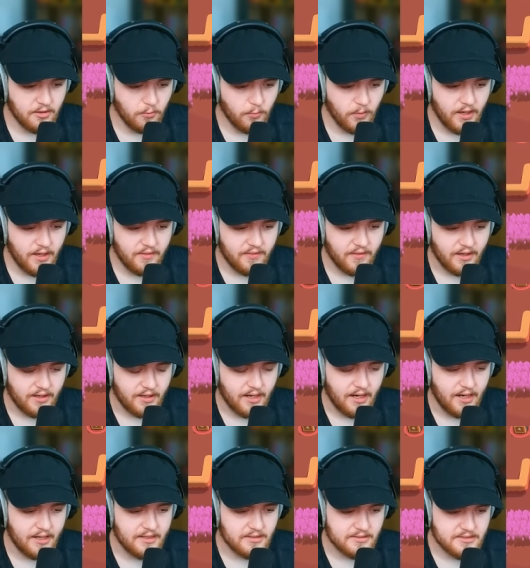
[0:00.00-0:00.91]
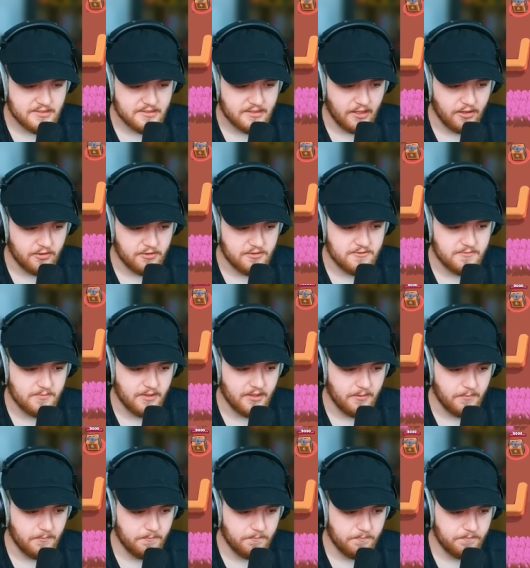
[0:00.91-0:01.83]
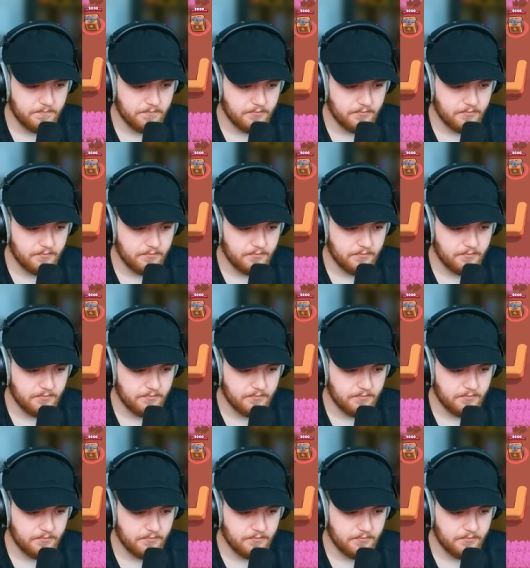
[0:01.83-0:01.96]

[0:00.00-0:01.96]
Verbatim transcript: in a way that kind of scares me,